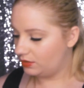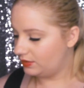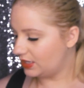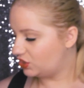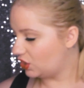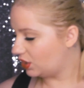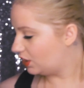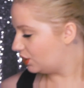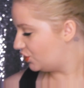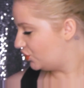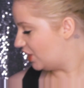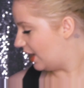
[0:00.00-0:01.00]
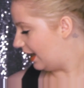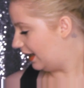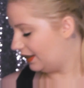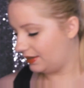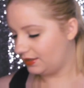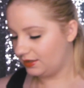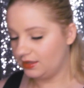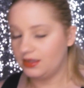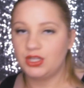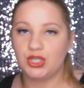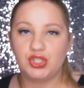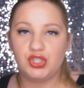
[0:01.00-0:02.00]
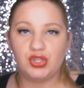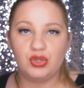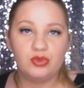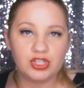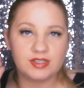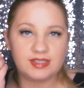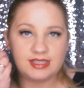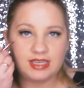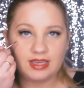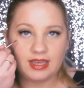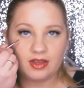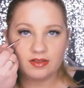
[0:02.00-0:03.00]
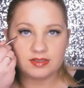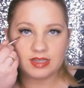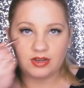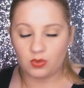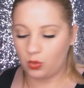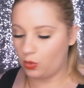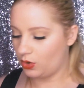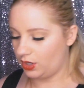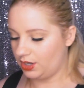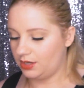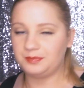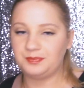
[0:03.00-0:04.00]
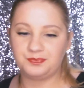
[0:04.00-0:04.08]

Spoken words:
that darker shade to just the outside corner.